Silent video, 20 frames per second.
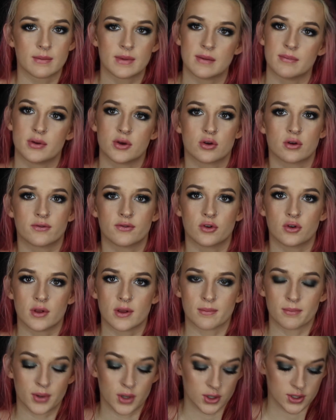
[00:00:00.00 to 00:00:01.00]
to be beautiful
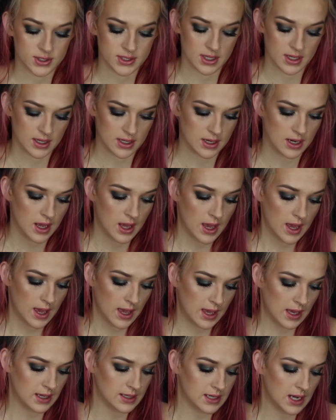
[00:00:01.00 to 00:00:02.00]
in person,
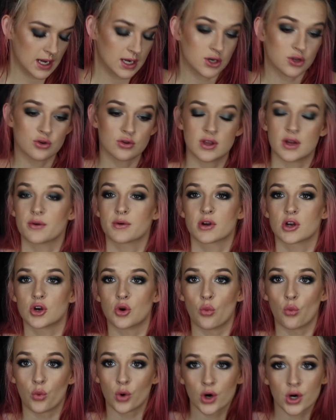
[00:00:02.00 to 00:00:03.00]
and I knew they were going
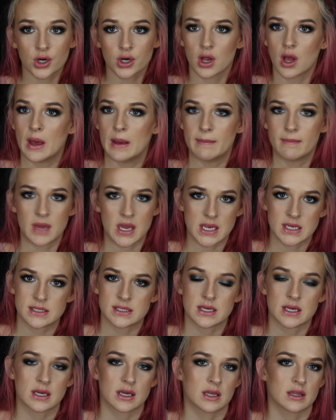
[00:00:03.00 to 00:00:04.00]
to work
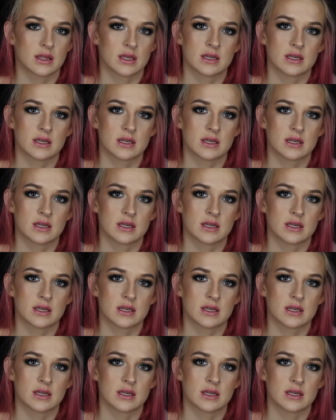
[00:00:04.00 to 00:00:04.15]
amazing.